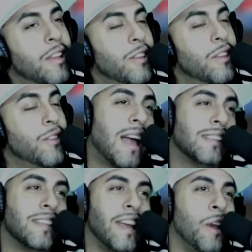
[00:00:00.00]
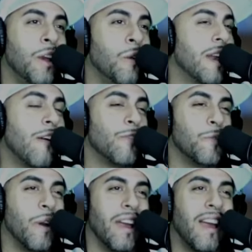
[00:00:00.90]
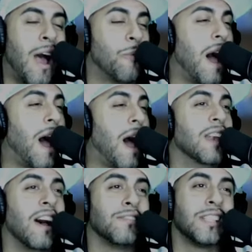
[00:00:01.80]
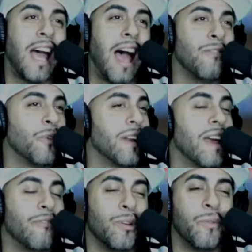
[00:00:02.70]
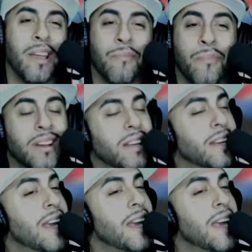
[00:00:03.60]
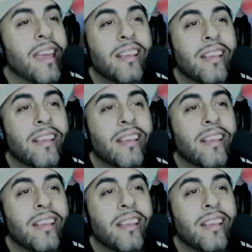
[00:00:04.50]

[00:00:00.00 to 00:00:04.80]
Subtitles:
You guys need one everywhere. I would love to have one everywhere, but I